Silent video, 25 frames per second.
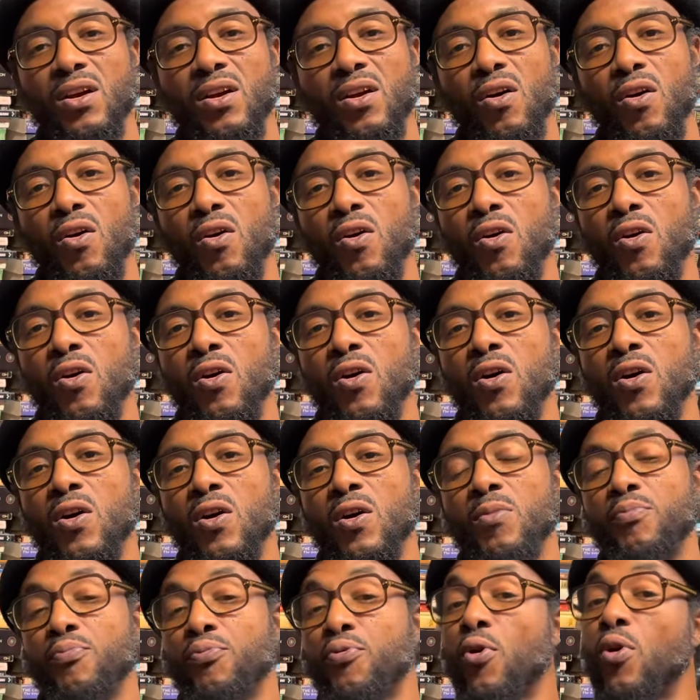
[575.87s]
Or
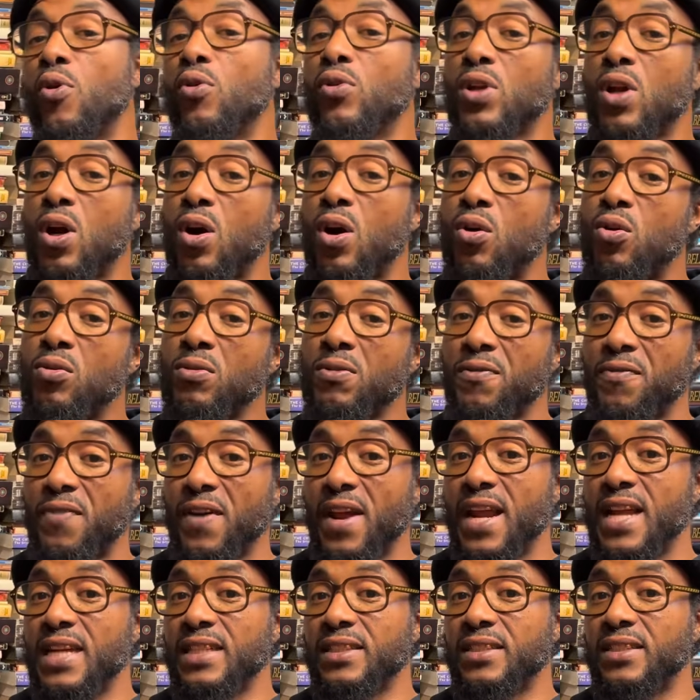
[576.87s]
prolonged
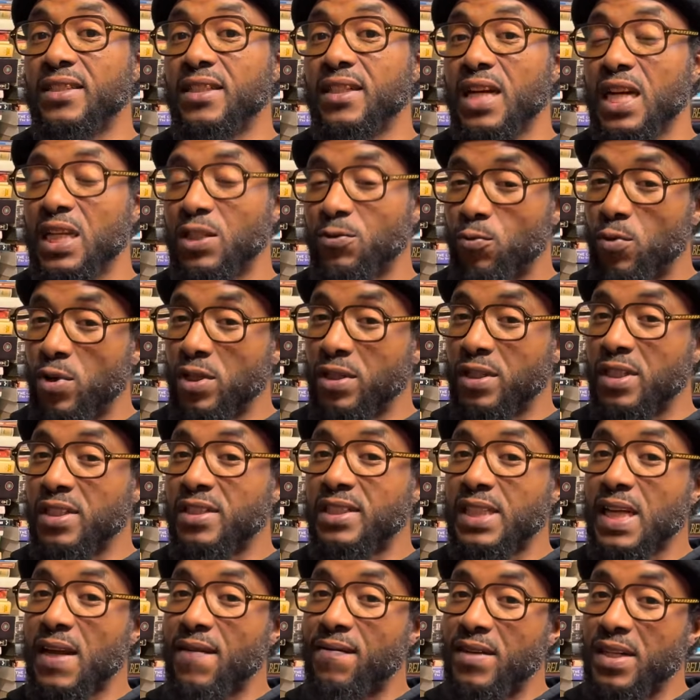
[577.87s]
fasting is what the
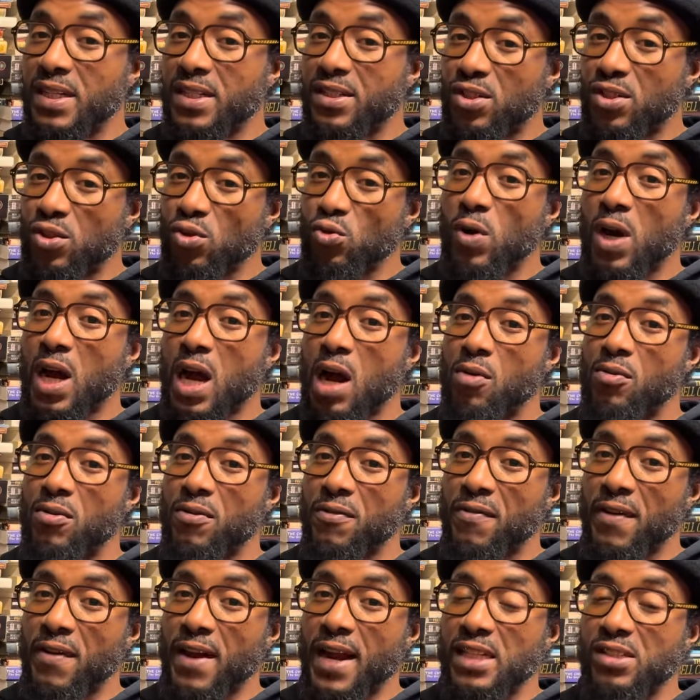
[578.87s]
72-hour
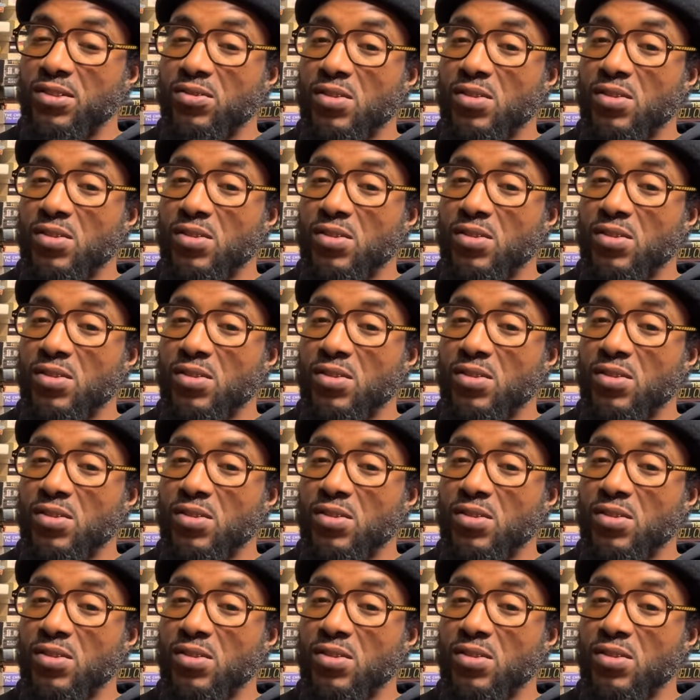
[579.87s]
fast.